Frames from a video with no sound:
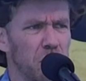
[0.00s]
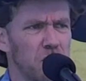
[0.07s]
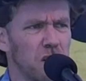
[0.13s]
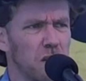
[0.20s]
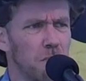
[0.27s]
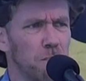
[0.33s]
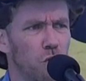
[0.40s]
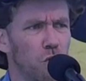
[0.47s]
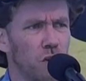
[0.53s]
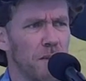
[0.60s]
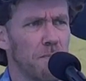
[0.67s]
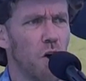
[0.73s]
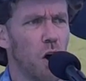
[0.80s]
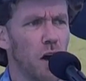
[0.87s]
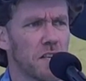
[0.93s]
such
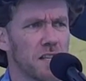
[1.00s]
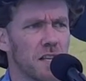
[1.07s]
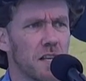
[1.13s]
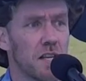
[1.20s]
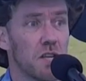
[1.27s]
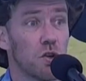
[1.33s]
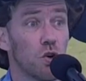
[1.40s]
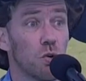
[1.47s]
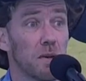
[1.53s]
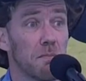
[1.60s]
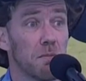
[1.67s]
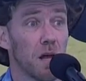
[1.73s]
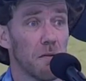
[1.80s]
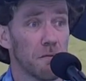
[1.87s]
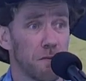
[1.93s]
porky pies, he'd call me
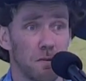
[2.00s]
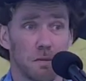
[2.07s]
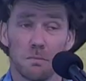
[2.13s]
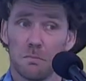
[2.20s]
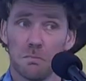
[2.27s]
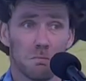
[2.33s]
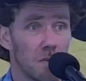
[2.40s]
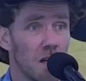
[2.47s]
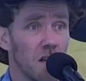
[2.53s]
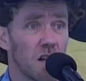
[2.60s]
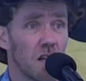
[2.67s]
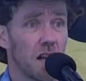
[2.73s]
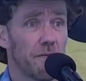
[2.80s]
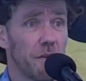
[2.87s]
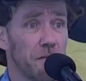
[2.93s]
bluff,
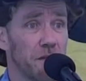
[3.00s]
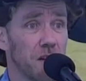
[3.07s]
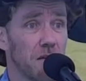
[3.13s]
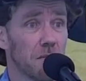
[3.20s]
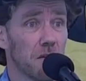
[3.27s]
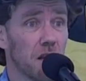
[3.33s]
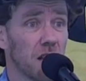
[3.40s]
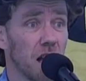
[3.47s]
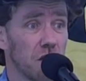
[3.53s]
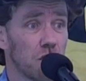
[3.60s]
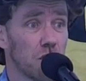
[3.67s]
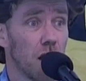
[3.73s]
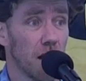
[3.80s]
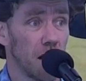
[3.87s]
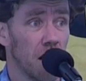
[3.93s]
I'd never fit him in that
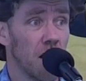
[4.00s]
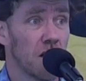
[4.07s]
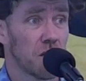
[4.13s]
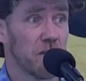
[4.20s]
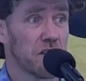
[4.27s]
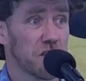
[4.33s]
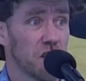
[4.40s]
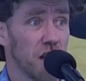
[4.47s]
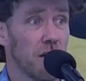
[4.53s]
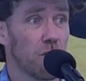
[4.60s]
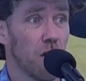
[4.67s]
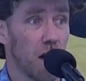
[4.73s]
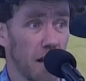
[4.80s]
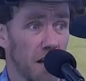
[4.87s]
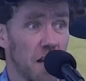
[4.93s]
truck, so he'd stay
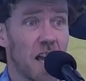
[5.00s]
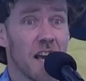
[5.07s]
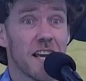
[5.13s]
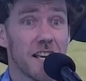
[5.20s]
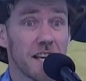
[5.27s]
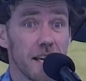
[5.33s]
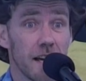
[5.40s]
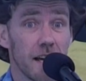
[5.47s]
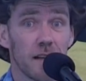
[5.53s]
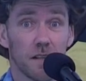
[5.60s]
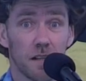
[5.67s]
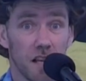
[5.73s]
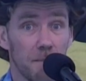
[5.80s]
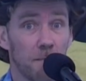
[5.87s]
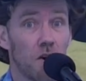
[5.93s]
right here
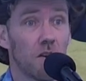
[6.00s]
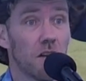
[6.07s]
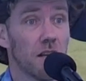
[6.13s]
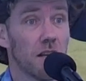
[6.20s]
and keep on